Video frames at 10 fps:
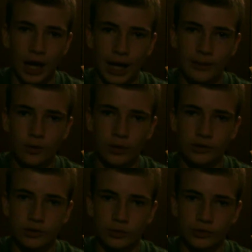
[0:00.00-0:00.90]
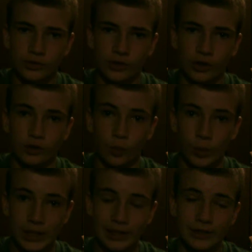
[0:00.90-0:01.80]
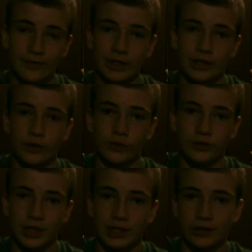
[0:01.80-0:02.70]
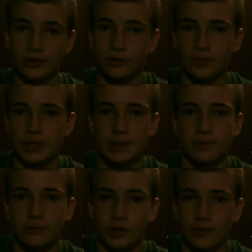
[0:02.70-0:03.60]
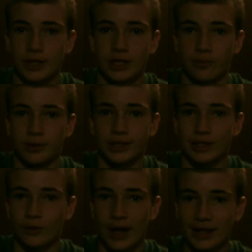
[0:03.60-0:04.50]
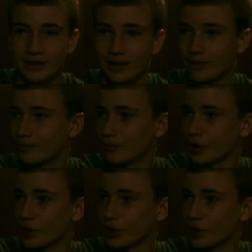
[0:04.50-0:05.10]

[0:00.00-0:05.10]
I'm going to start weekly videos, and it'll just be something completely random.